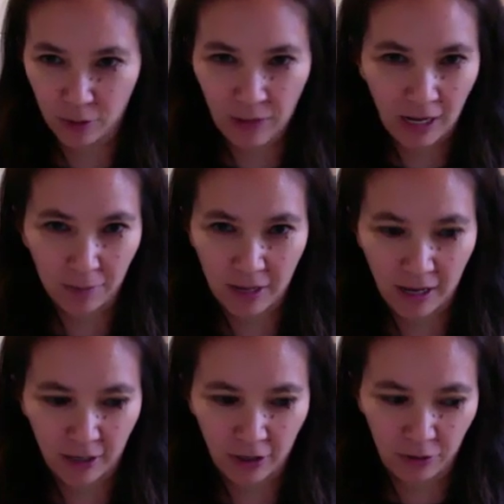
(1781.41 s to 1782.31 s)
your
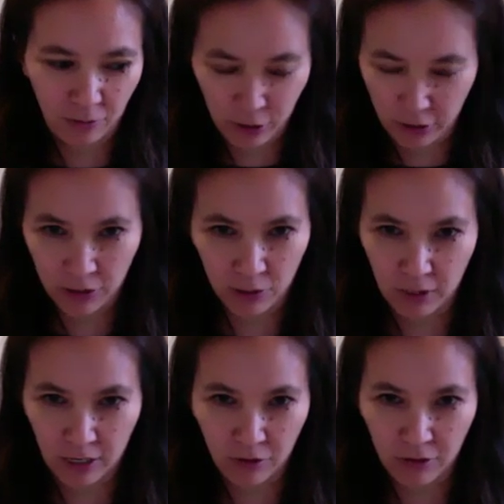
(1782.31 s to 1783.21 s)
backpack, your purse,
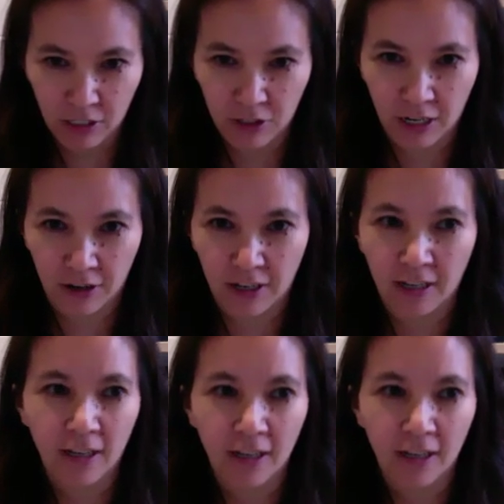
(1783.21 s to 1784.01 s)
whatever it is you carry.